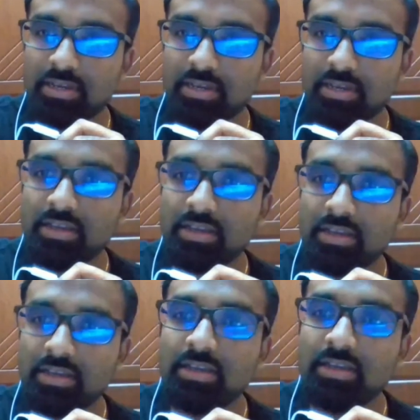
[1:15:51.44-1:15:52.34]
your
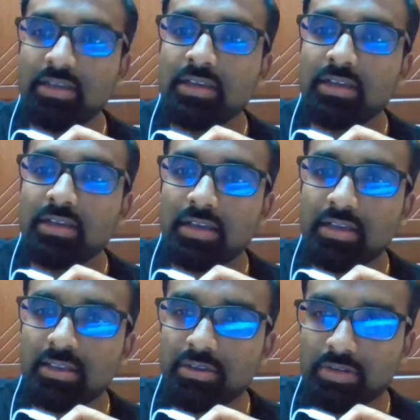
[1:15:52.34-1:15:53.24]
diploma
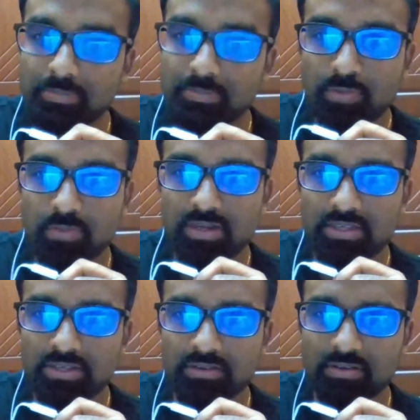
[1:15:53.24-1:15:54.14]
is not an
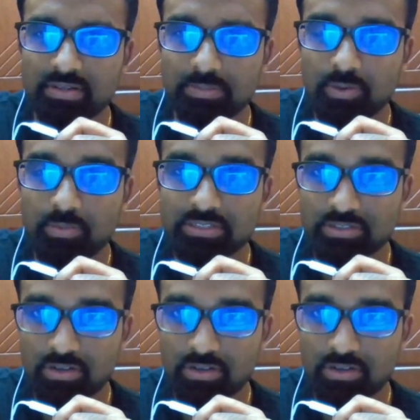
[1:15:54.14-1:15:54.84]
issue. You have